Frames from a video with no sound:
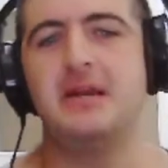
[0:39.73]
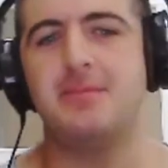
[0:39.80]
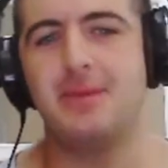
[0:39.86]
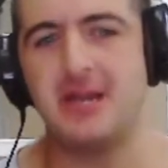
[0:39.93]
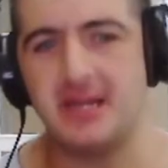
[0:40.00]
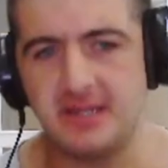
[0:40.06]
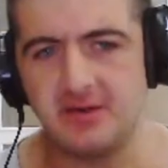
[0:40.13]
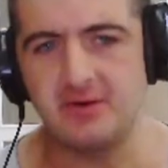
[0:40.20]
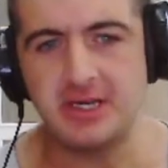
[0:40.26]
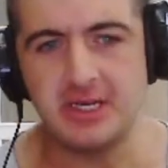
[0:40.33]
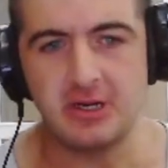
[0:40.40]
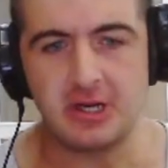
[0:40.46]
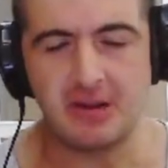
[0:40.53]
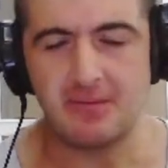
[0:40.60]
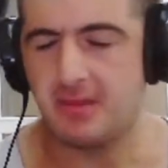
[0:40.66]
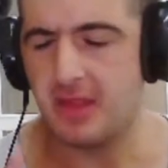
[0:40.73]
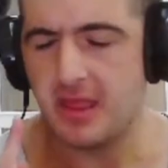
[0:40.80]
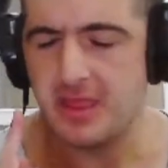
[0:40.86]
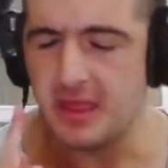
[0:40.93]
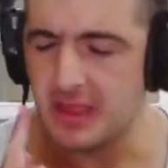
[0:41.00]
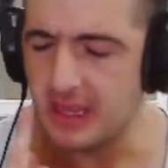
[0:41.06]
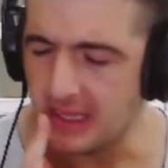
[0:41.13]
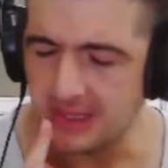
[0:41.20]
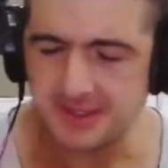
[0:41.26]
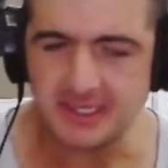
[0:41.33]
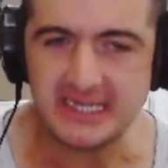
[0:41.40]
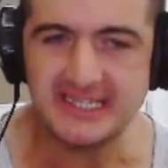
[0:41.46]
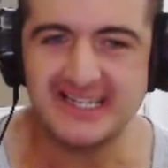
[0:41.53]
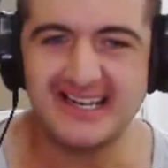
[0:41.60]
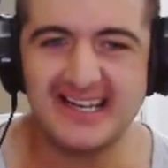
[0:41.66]
But in the video game, not
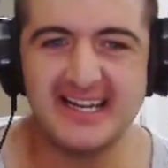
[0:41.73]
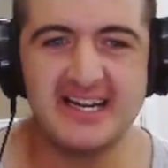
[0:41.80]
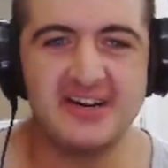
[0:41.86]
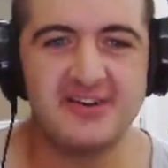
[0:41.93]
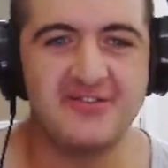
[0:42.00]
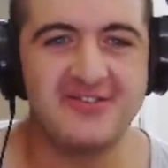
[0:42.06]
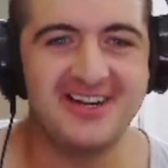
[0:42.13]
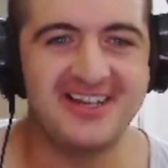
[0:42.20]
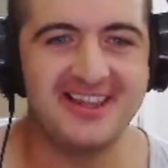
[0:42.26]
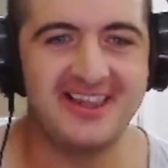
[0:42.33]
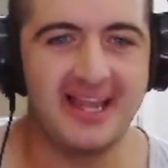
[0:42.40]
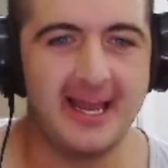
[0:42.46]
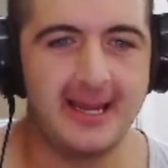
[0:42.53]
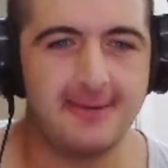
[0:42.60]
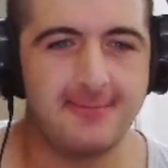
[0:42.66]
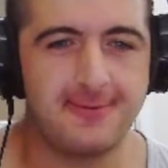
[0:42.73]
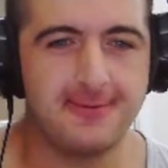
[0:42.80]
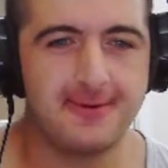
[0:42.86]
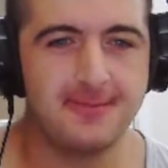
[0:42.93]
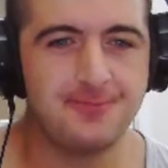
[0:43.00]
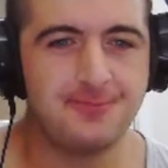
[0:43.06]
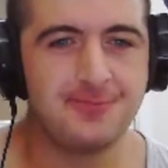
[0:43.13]
in real life.